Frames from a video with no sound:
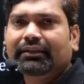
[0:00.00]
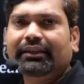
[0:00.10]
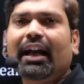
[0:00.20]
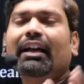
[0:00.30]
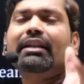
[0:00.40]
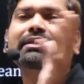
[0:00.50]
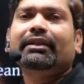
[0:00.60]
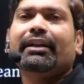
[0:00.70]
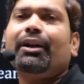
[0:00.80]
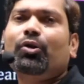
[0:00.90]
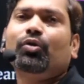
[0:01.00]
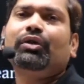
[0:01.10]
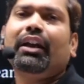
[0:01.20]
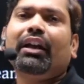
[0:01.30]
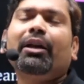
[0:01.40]
they are restricted to
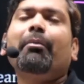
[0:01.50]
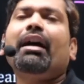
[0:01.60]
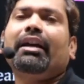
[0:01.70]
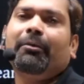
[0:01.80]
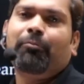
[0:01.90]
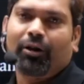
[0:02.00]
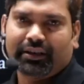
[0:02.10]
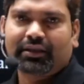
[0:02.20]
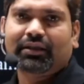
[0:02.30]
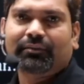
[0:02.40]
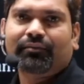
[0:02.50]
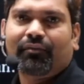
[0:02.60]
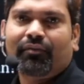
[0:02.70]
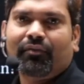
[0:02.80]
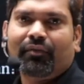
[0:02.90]
the Himalayan forest.
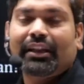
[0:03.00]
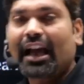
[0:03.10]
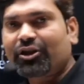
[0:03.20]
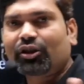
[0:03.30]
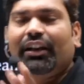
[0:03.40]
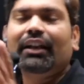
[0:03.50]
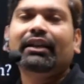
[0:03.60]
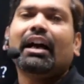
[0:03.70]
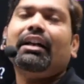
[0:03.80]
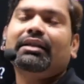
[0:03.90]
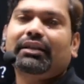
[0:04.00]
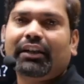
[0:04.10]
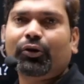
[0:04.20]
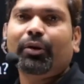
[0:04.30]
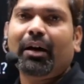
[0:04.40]
Naturally they are
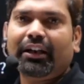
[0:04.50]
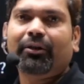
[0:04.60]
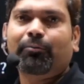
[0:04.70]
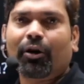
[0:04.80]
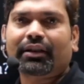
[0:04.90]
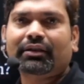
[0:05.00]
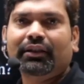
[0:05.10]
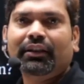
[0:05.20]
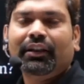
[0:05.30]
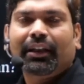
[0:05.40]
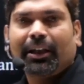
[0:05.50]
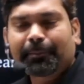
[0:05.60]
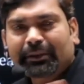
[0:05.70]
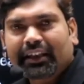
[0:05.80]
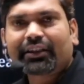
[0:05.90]
restricted to Himalayan forest. If
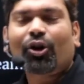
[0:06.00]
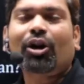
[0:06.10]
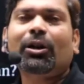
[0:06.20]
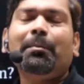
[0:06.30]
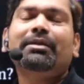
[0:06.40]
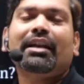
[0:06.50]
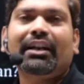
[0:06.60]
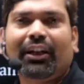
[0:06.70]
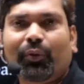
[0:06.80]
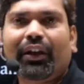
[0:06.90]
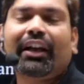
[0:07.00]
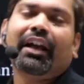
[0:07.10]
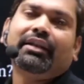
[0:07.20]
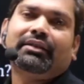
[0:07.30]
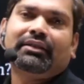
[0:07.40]
there is a lot of genetic
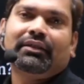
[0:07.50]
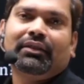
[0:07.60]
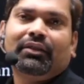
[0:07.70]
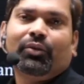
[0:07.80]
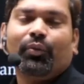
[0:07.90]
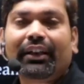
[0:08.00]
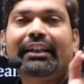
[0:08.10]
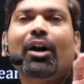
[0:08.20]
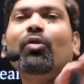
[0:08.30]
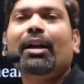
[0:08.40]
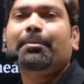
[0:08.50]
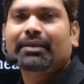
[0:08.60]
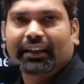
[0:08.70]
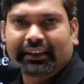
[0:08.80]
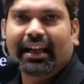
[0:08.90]
variants will develops
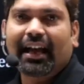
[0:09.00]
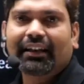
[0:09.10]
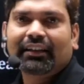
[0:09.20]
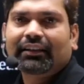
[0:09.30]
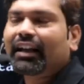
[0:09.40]
in that, then